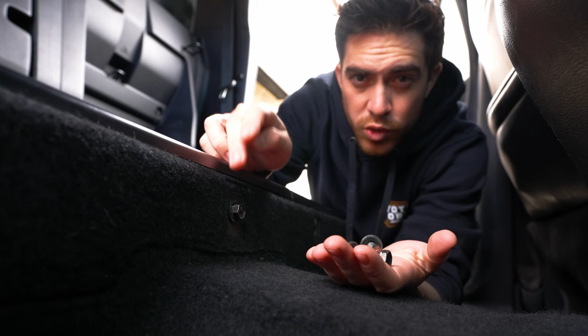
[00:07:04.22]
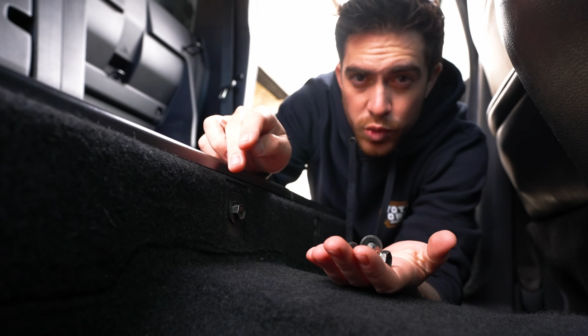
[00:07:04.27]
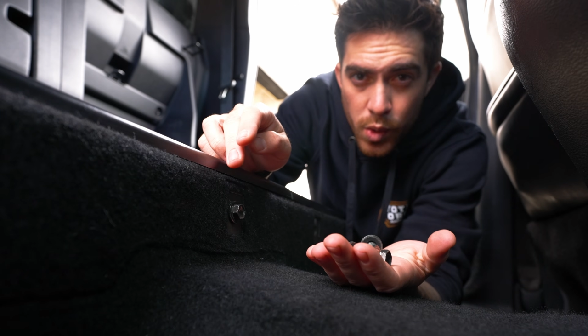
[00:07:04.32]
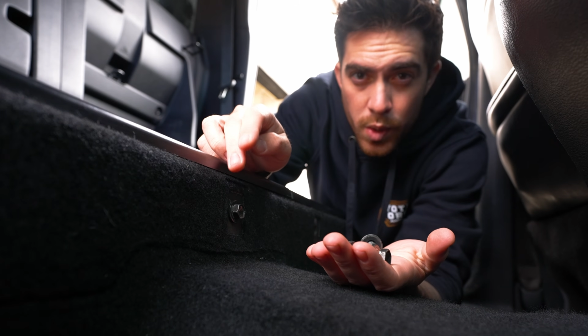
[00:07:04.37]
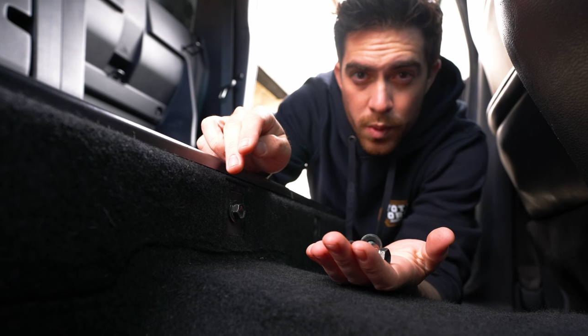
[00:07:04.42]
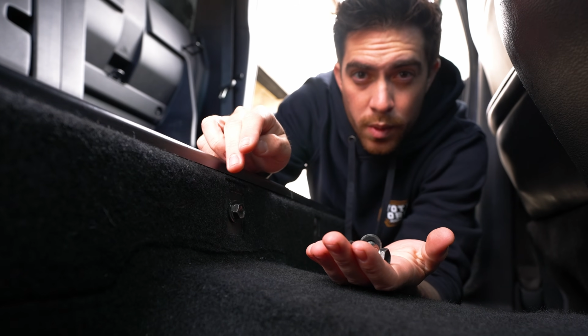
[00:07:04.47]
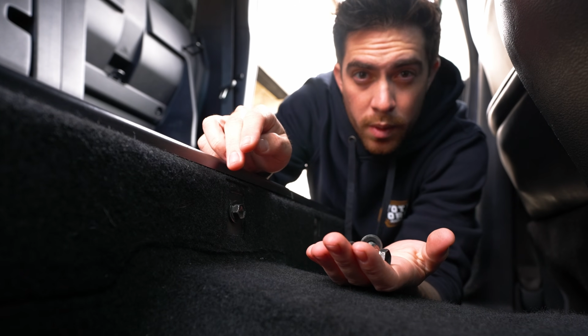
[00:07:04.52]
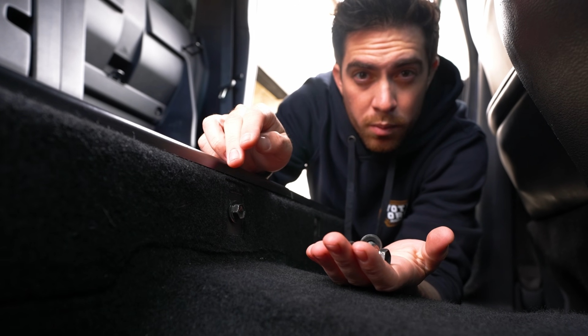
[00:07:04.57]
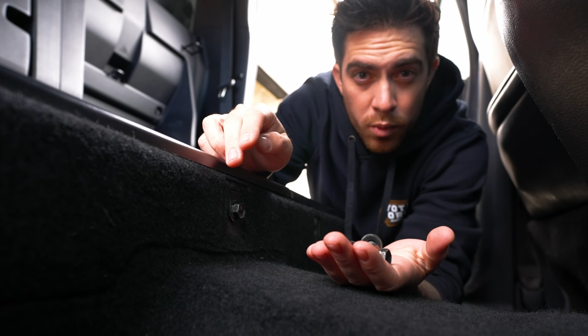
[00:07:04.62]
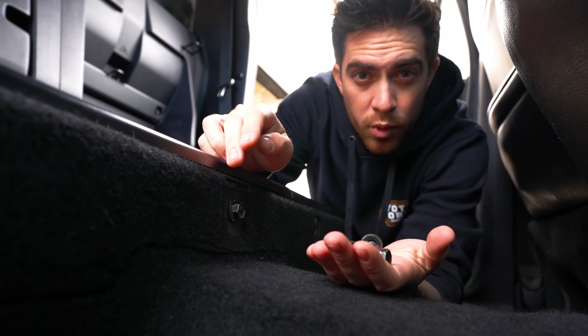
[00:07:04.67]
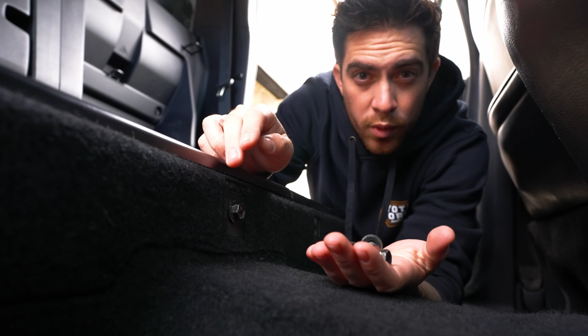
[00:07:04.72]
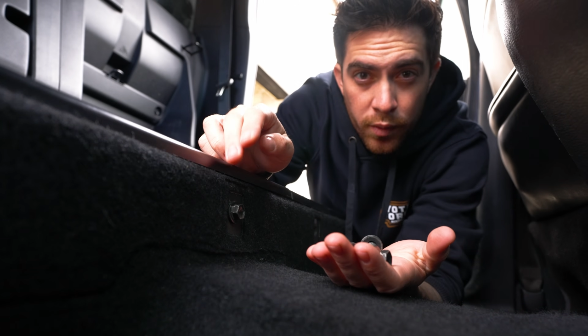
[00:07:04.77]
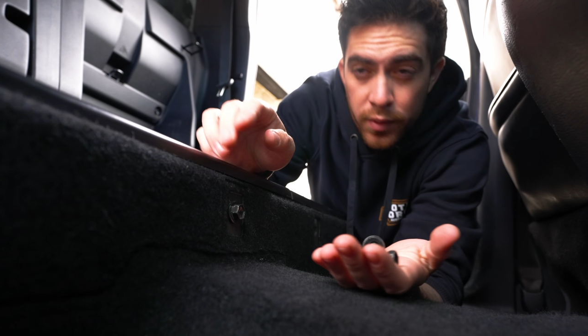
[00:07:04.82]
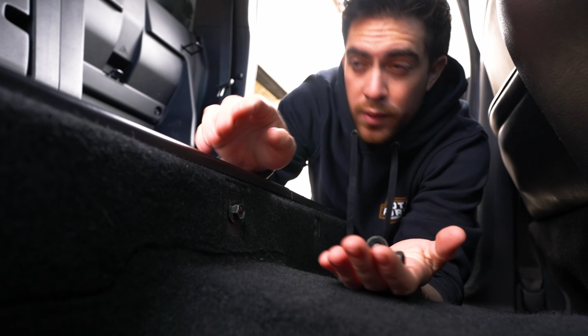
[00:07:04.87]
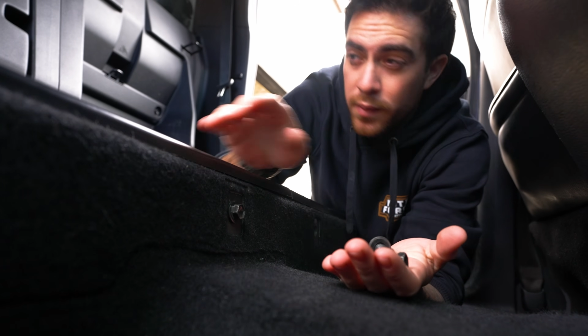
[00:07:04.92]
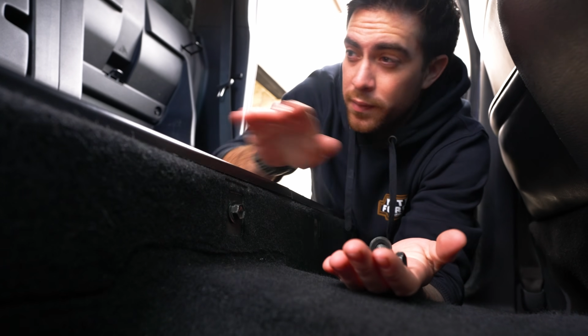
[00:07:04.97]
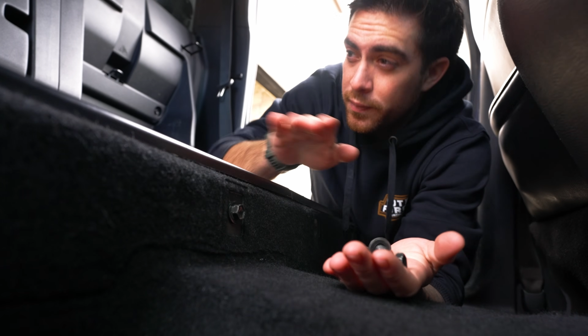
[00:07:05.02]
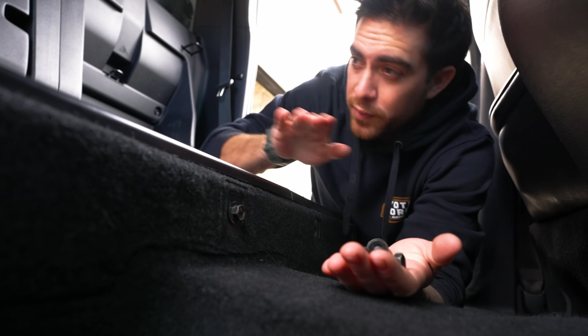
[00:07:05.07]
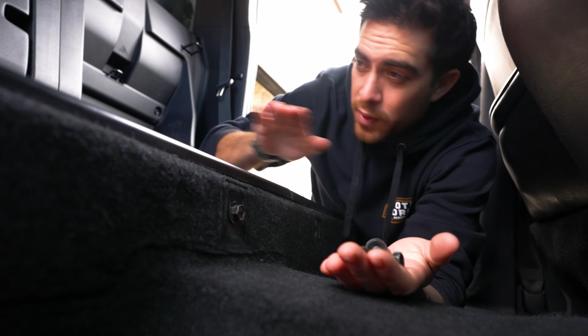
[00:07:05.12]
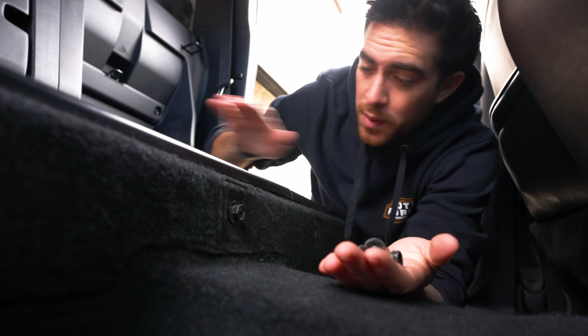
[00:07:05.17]
we removed
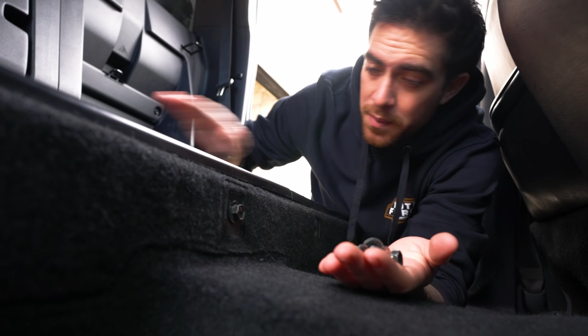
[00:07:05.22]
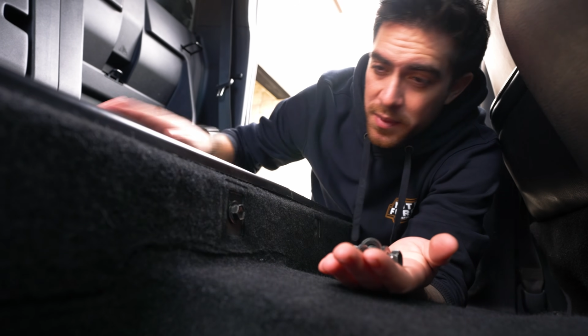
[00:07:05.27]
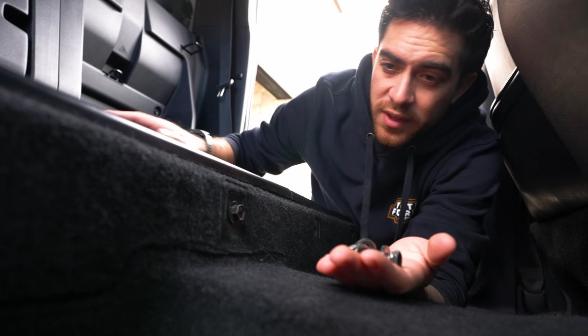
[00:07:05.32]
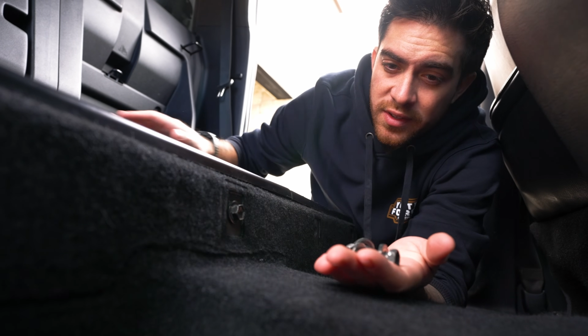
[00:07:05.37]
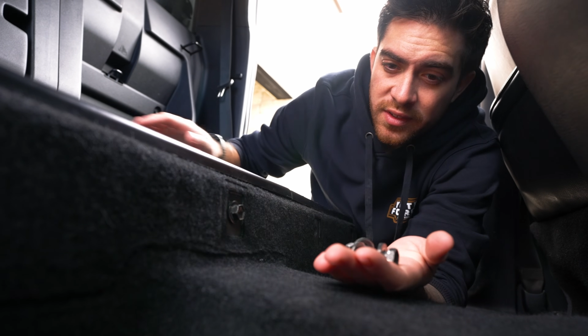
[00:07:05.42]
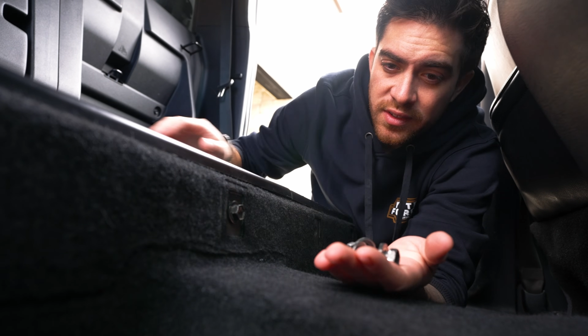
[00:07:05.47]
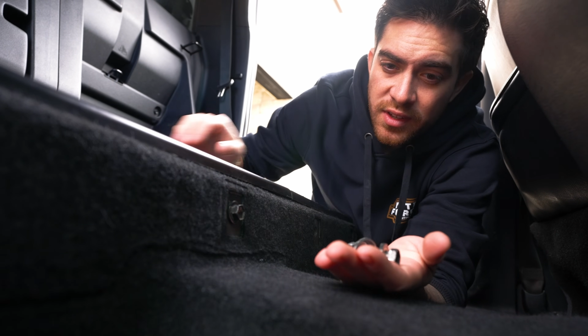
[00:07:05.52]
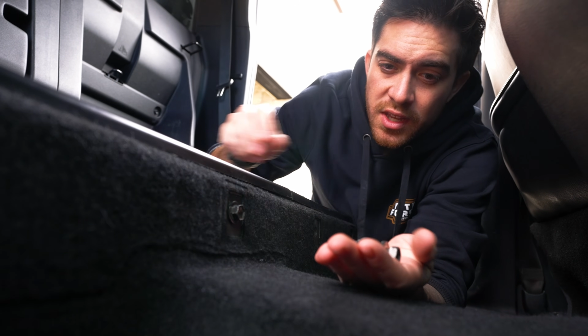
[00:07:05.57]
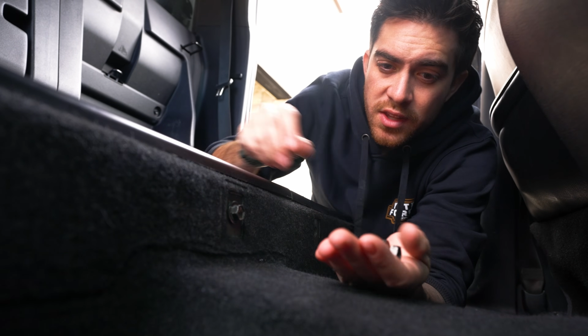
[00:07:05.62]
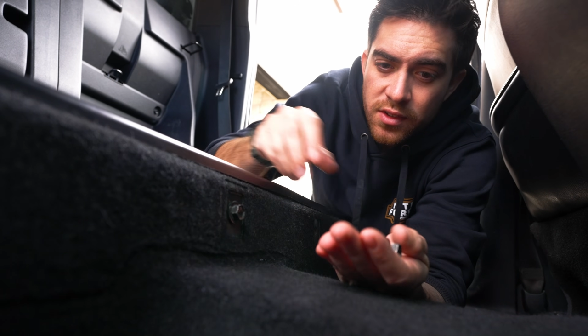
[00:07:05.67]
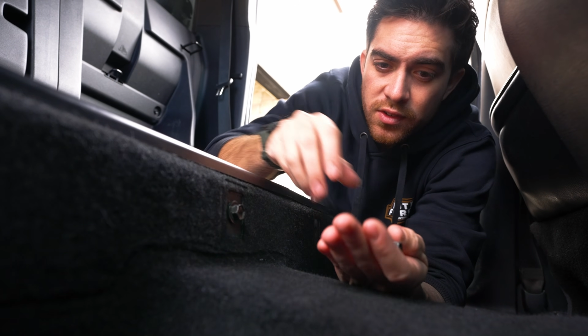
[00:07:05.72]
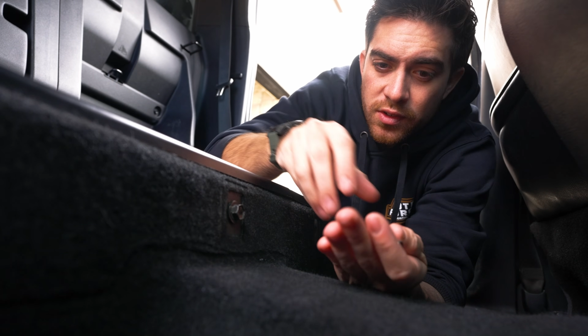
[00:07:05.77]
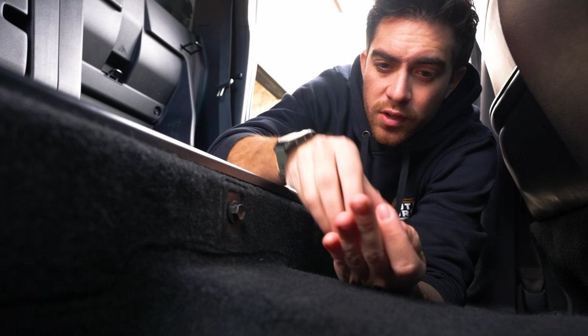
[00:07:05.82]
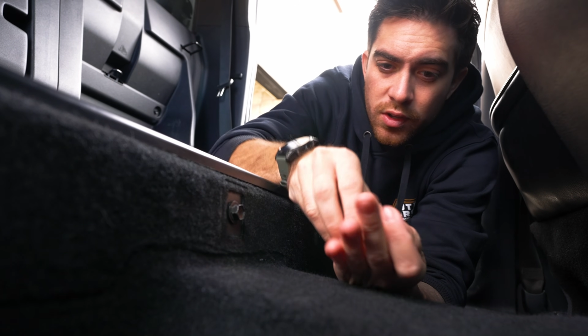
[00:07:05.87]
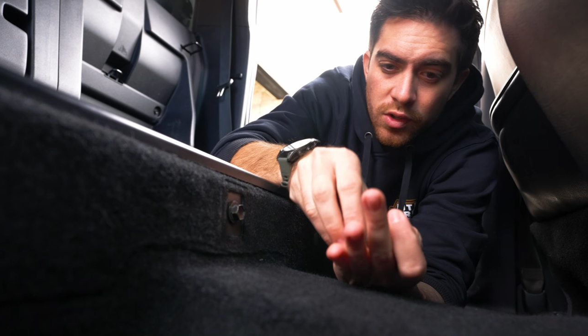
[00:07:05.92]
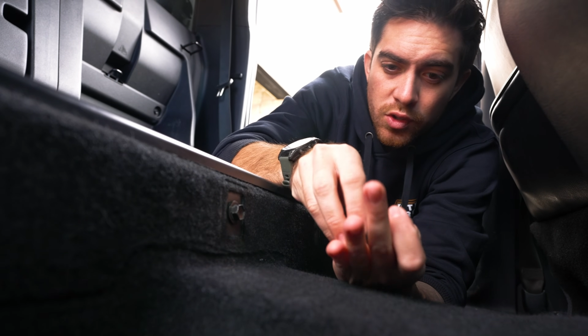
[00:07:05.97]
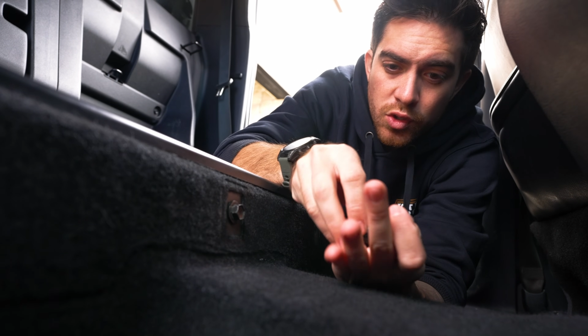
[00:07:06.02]
from the seats,